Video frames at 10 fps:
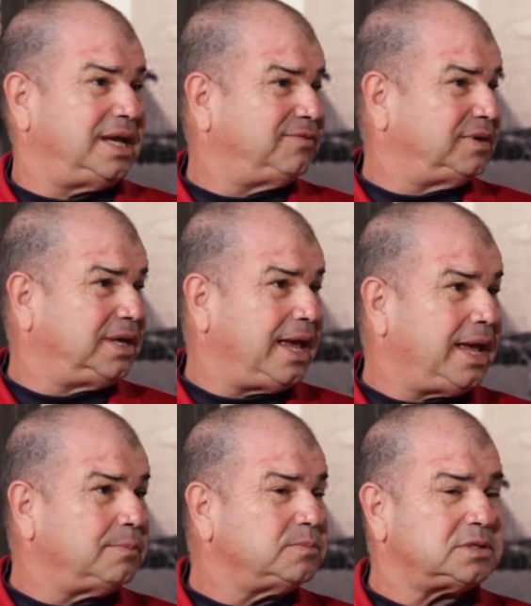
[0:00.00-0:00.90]
David
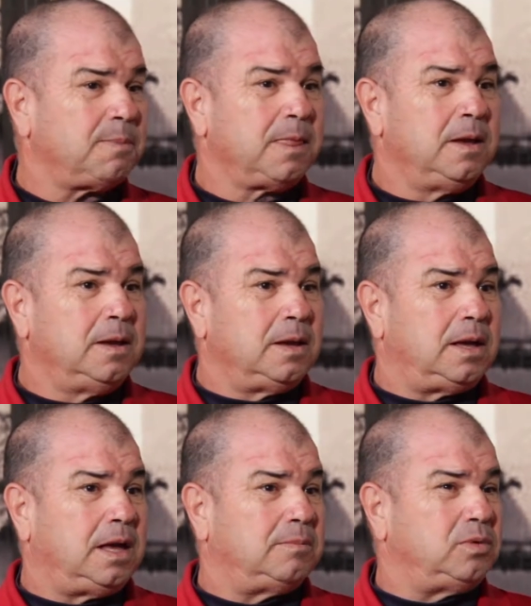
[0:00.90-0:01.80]
Gaines,
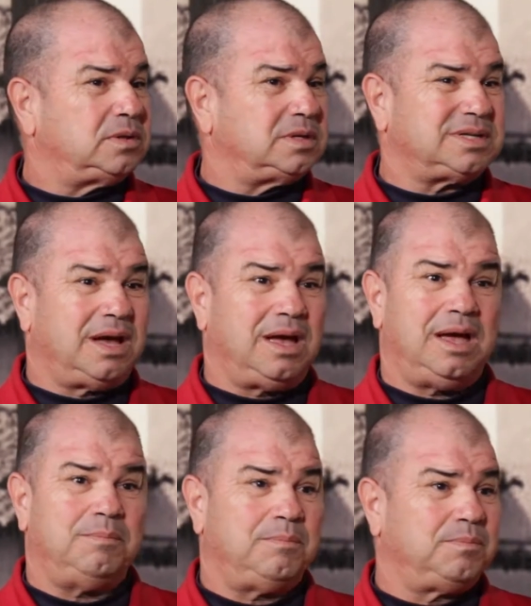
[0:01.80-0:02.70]
who at the
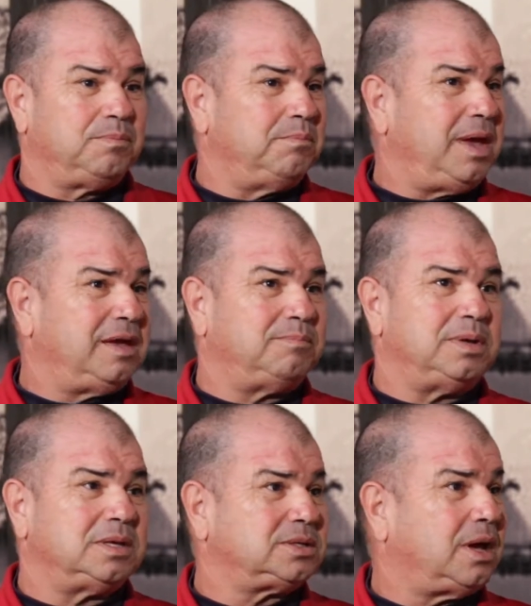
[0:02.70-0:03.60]
time may have
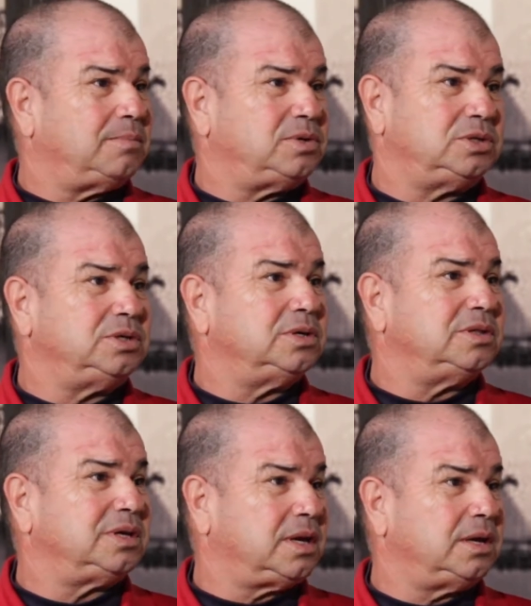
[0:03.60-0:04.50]
been the top junior
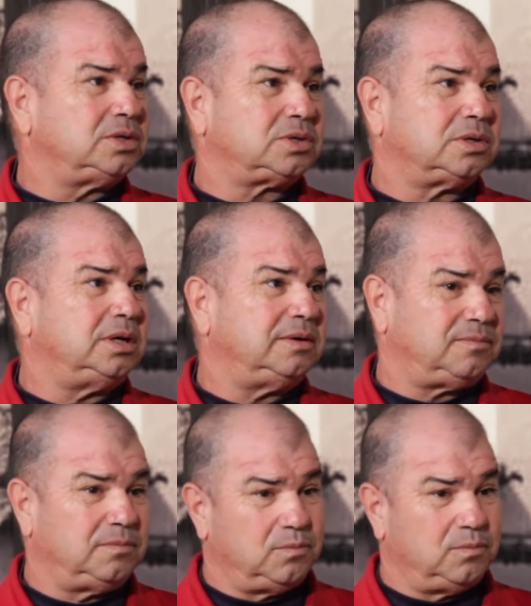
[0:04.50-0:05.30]
in the country,